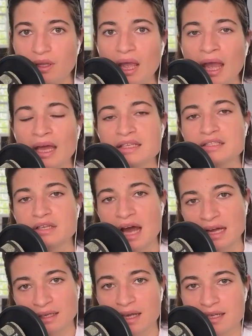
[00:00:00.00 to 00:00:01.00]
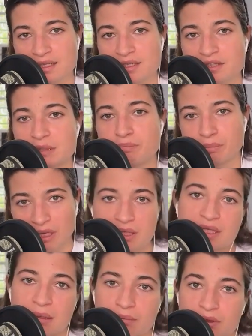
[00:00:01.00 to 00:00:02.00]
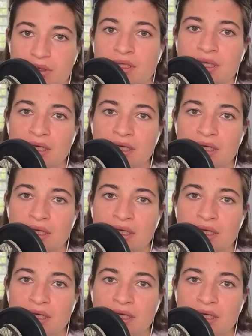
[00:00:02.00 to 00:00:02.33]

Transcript: and analyzes this blood sample